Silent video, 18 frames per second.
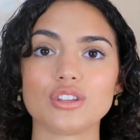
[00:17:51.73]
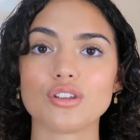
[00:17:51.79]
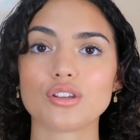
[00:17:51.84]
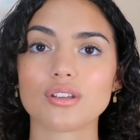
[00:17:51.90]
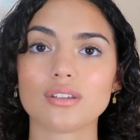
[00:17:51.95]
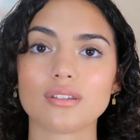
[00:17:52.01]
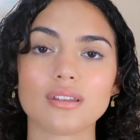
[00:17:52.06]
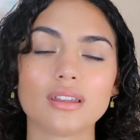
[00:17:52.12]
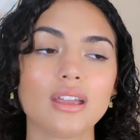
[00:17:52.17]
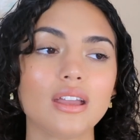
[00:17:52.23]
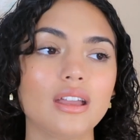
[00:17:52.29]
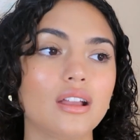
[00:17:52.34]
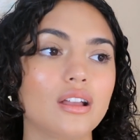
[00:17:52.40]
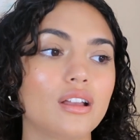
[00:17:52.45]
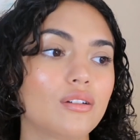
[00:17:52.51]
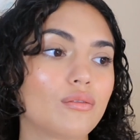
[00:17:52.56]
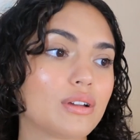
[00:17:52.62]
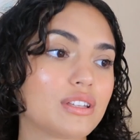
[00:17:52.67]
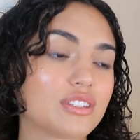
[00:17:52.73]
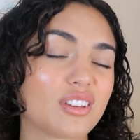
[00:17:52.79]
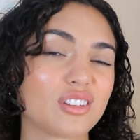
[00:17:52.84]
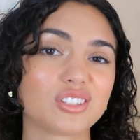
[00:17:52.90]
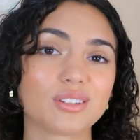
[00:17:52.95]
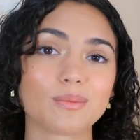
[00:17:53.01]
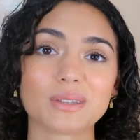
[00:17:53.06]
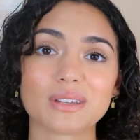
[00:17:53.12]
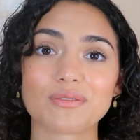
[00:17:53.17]
you can
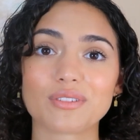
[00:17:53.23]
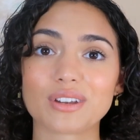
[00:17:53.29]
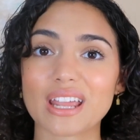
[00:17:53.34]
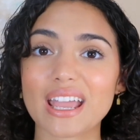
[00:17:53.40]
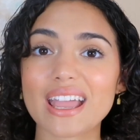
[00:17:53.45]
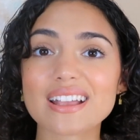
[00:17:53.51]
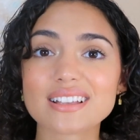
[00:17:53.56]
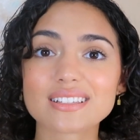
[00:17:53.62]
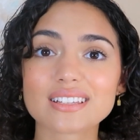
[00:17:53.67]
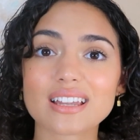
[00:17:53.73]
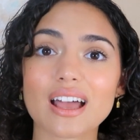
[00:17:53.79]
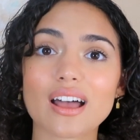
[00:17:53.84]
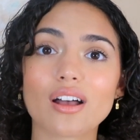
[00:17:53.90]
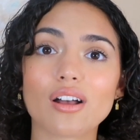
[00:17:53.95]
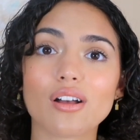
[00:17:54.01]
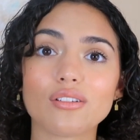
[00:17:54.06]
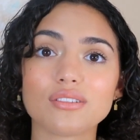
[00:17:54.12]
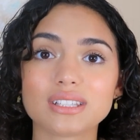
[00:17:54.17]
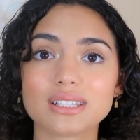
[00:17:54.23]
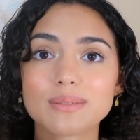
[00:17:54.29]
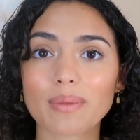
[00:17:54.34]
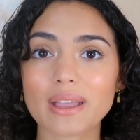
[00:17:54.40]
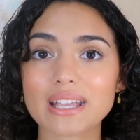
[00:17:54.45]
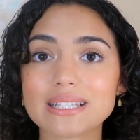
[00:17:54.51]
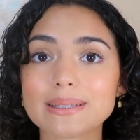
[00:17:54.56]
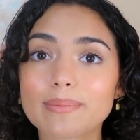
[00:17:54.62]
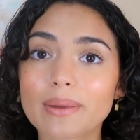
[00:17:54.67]
research some different hairstyles,
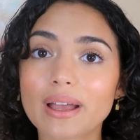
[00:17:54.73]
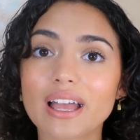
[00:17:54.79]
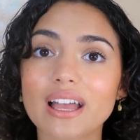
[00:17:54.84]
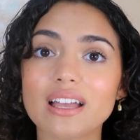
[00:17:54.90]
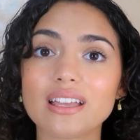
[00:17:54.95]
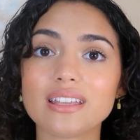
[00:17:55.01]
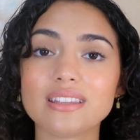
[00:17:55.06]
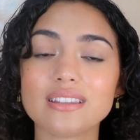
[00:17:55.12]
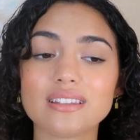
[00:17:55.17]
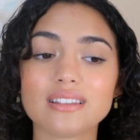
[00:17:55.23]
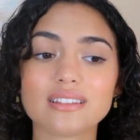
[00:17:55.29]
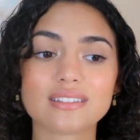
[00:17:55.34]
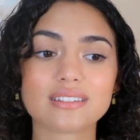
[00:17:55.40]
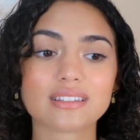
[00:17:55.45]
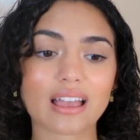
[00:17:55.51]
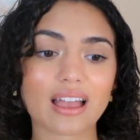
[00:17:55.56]
space buns,